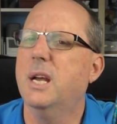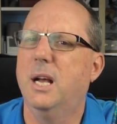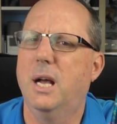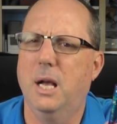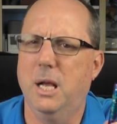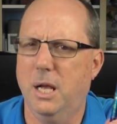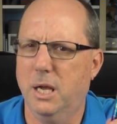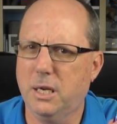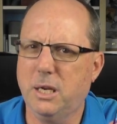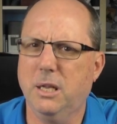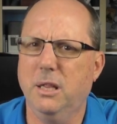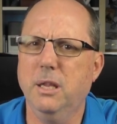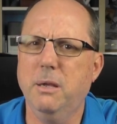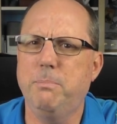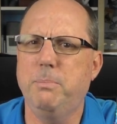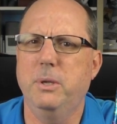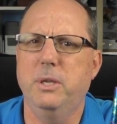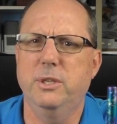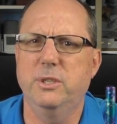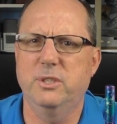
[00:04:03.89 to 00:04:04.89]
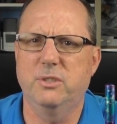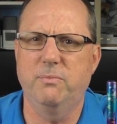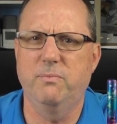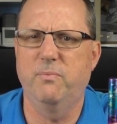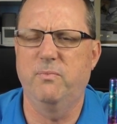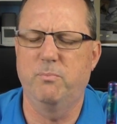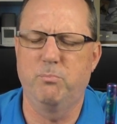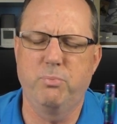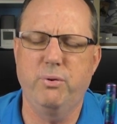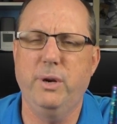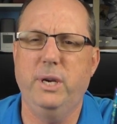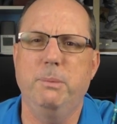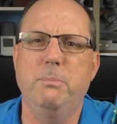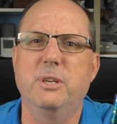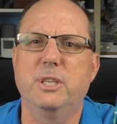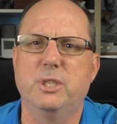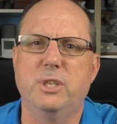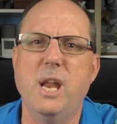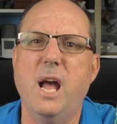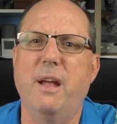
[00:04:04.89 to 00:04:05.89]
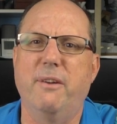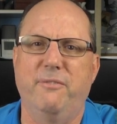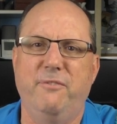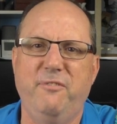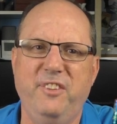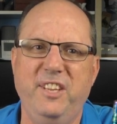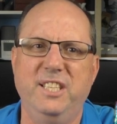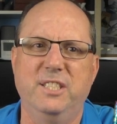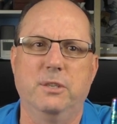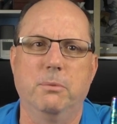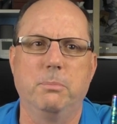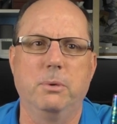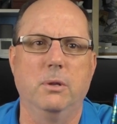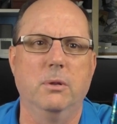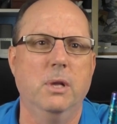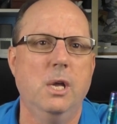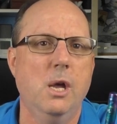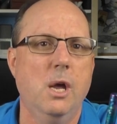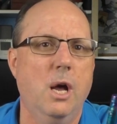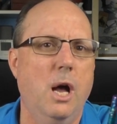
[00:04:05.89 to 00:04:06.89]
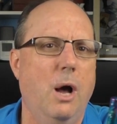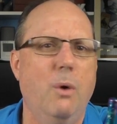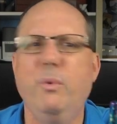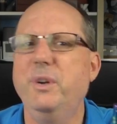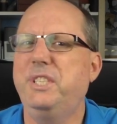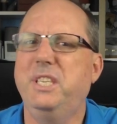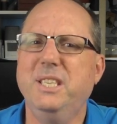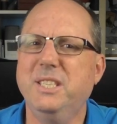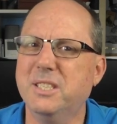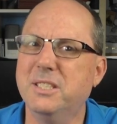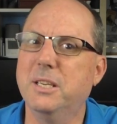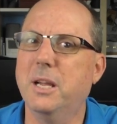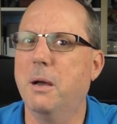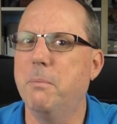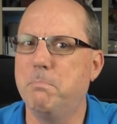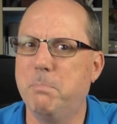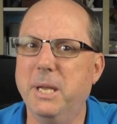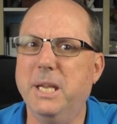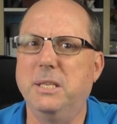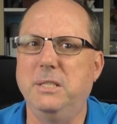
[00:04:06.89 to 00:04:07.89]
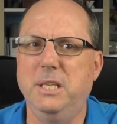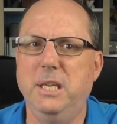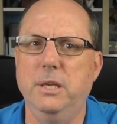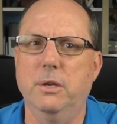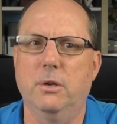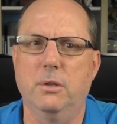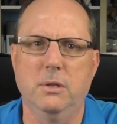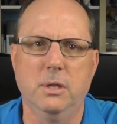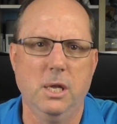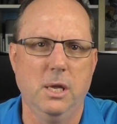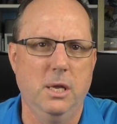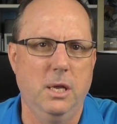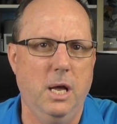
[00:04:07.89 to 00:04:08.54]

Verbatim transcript: Uh, a clip is pretty much not feasible, uh, which isn't a big deal.